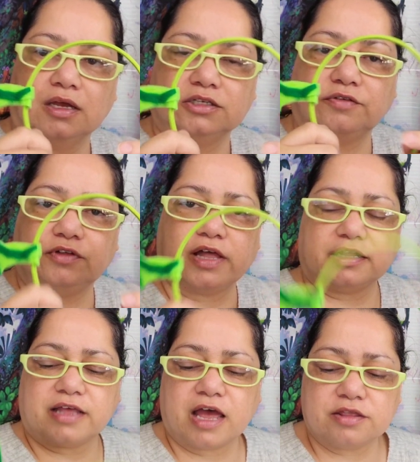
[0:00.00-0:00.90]
So if you
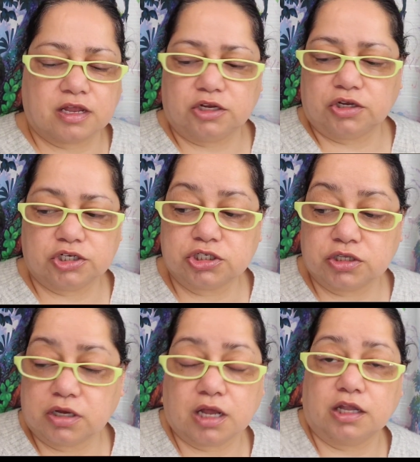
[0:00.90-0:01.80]
like that, then you can just
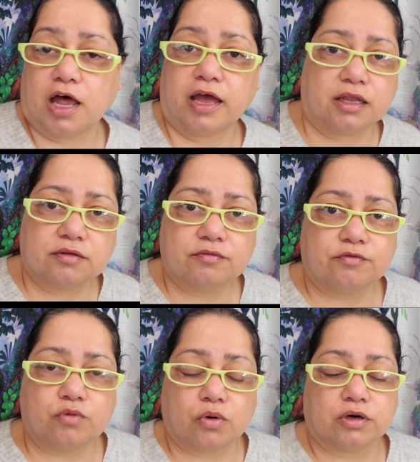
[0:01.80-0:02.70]
look online
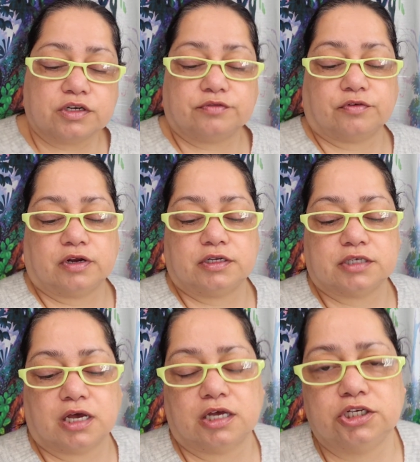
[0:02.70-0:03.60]
for different,
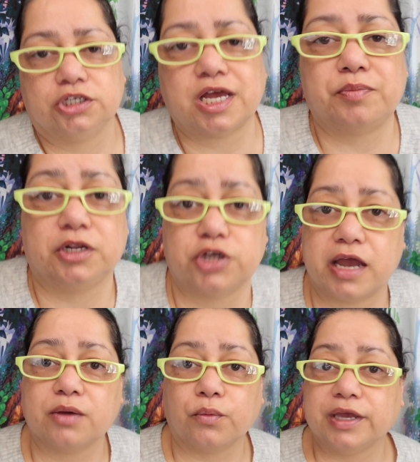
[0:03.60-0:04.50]
you can type in
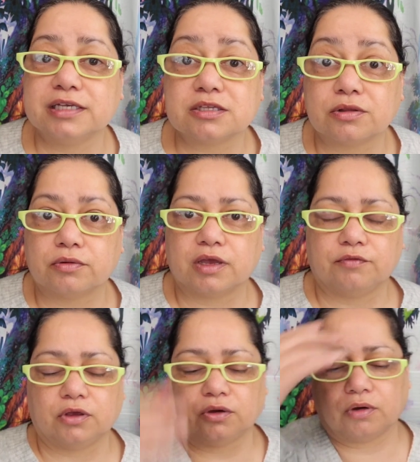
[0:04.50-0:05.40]
dragon wings and they'll give
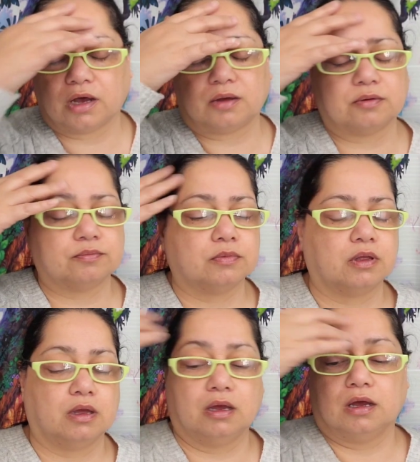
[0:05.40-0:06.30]
you
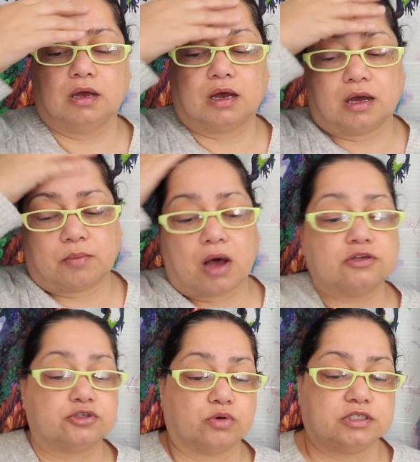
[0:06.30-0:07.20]
all
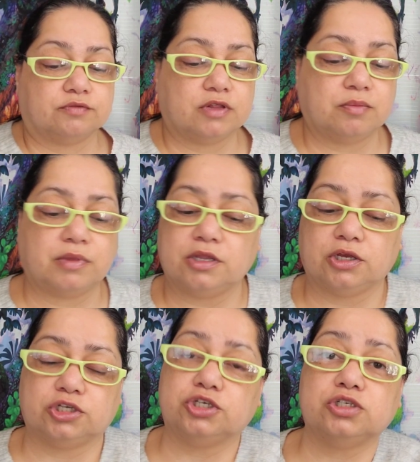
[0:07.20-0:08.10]
sorts of them, and you
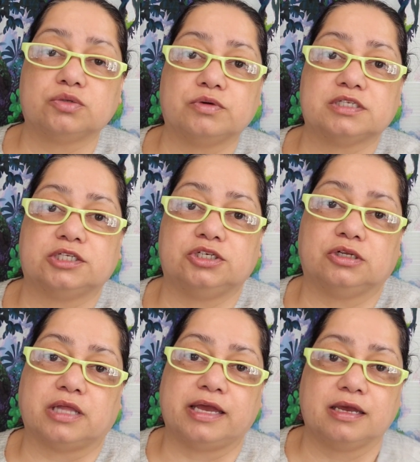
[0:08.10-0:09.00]
can choose the ones that you
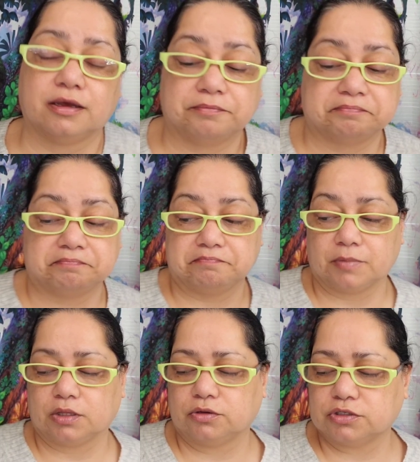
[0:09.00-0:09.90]
like.
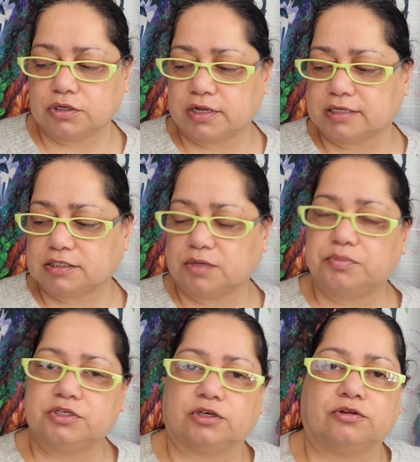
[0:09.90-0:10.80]
That's the
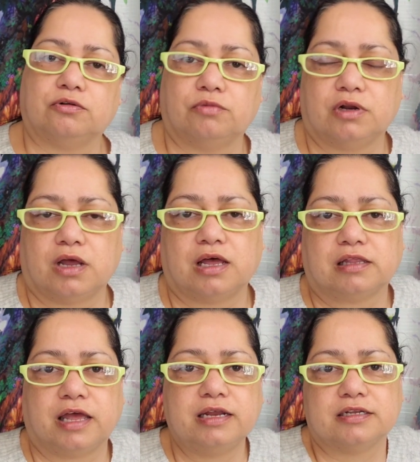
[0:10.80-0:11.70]
particular one I
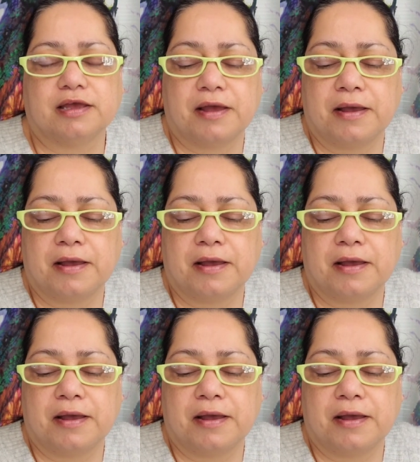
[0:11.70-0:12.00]
liked.